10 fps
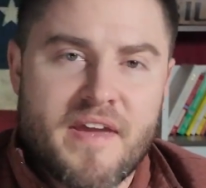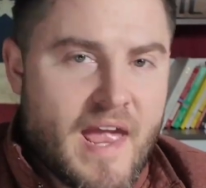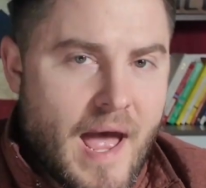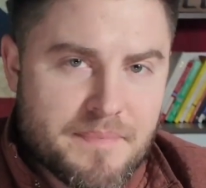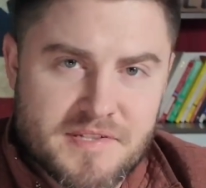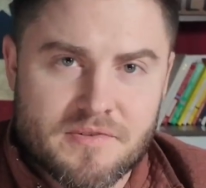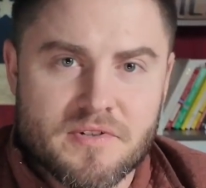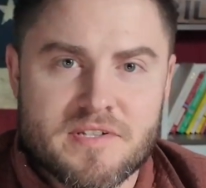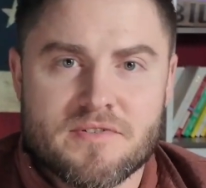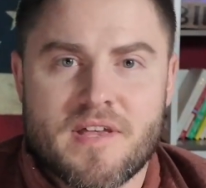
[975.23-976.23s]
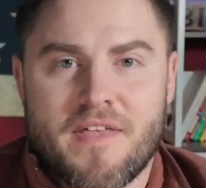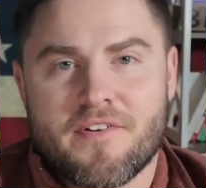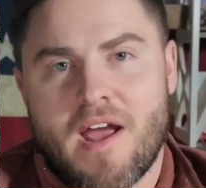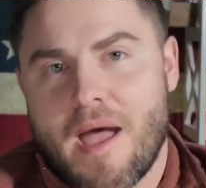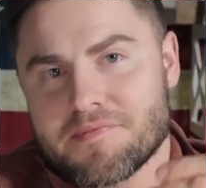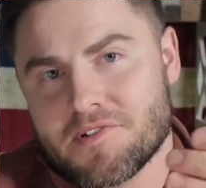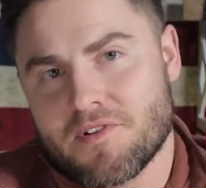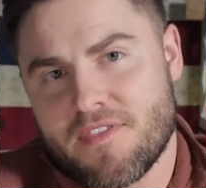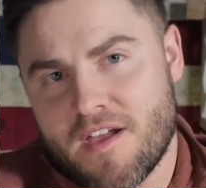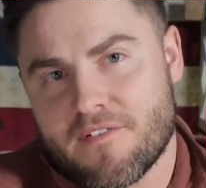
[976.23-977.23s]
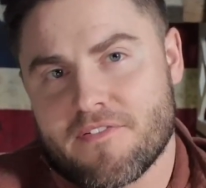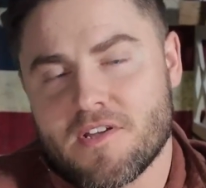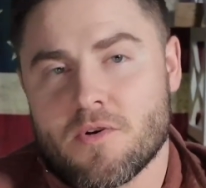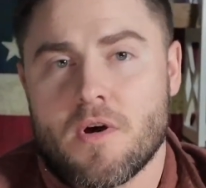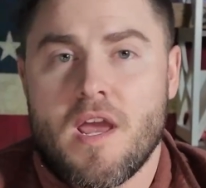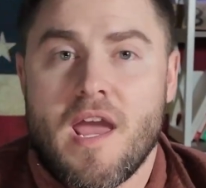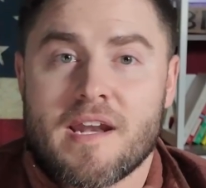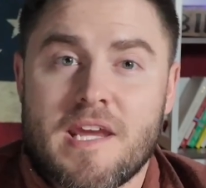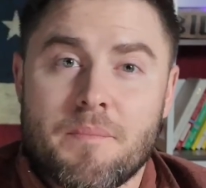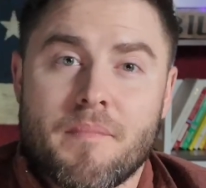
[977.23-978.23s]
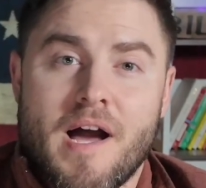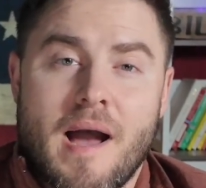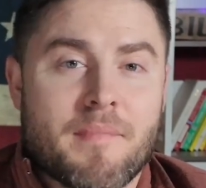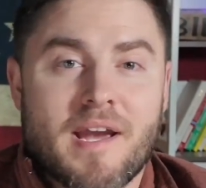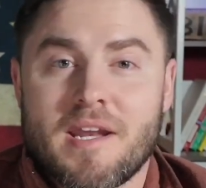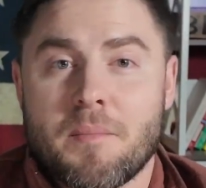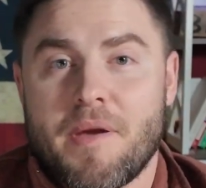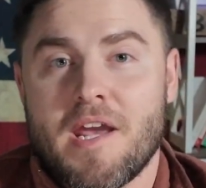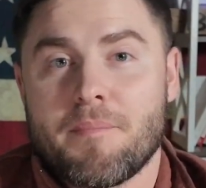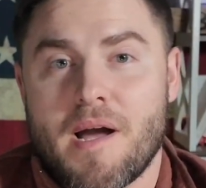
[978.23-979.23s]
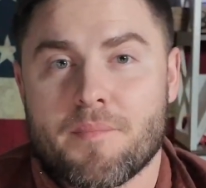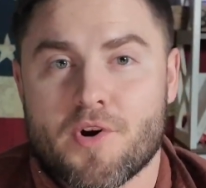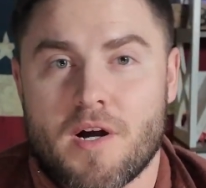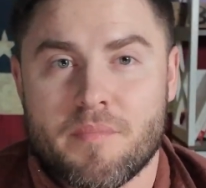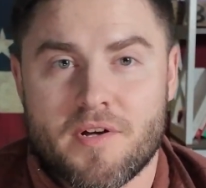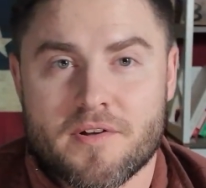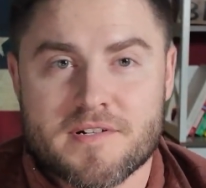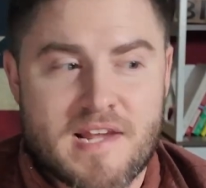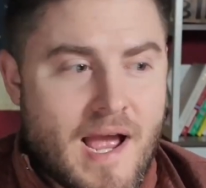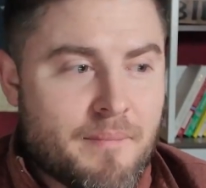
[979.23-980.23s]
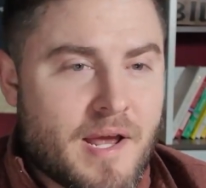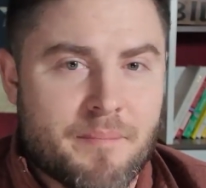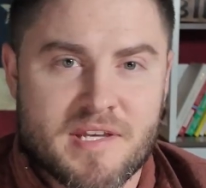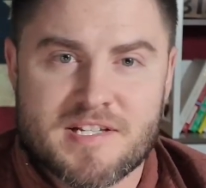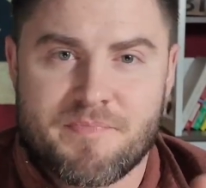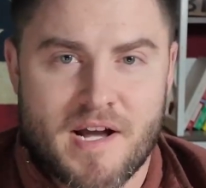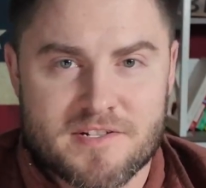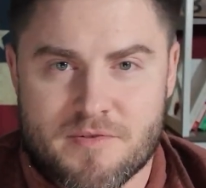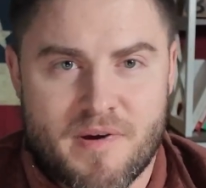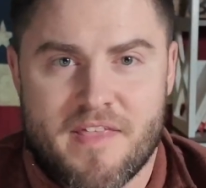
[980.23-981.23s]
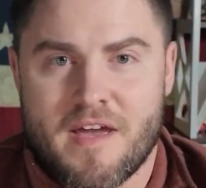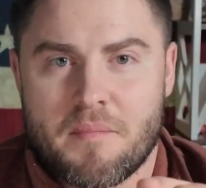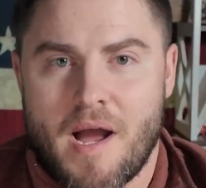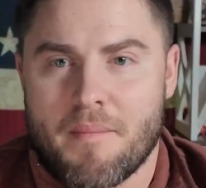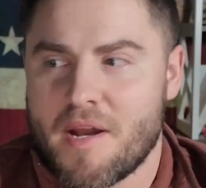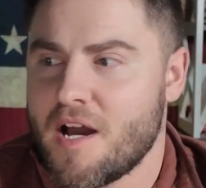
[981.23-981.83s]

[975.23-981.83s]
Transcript: they absolutely do that. They're absolutely there for you. And keep in mind, I'm not getting paid by Morrell Builders. I'm not being sponsored by them. I'm